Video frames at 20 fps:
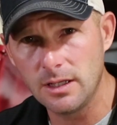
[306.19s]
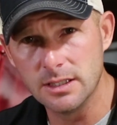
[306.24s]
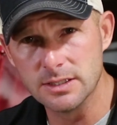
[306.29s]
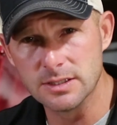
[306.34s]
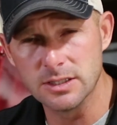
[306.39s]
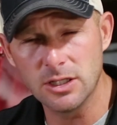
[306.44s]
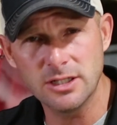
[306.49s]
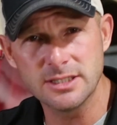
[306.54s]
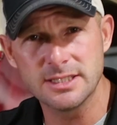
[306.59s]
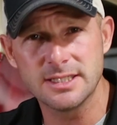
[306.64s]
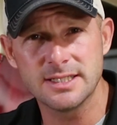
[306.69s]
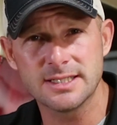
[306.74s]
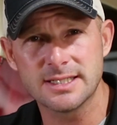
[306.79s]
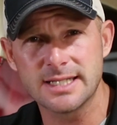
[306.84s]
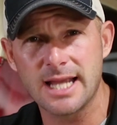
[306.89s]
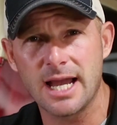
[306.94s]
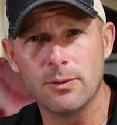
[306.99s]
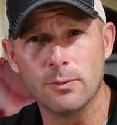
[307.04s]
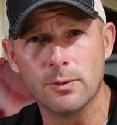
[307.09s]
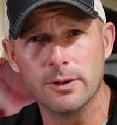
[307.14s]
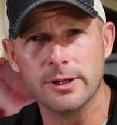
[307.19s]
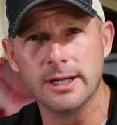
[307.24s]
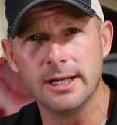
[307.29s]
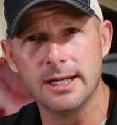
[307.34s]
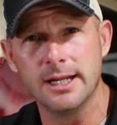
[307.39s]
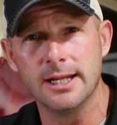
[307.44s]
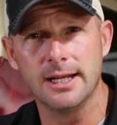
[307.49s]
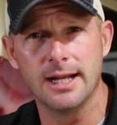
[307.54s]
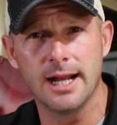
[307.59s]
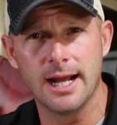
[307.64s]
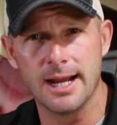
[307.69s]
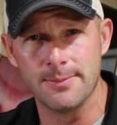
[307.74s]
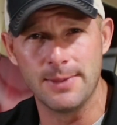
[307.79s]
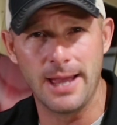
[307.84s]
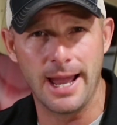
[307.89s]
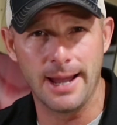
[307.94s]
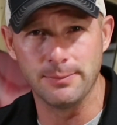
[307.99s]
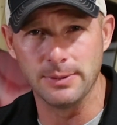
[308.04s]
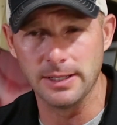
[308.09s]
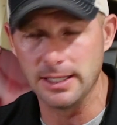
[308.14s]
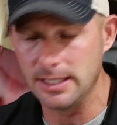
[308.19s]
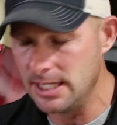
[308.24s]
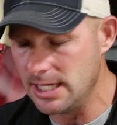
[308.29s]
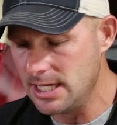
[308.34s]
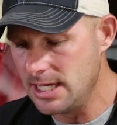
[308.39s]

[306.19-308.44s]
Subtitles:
As long as it's got one in it, I'm happy.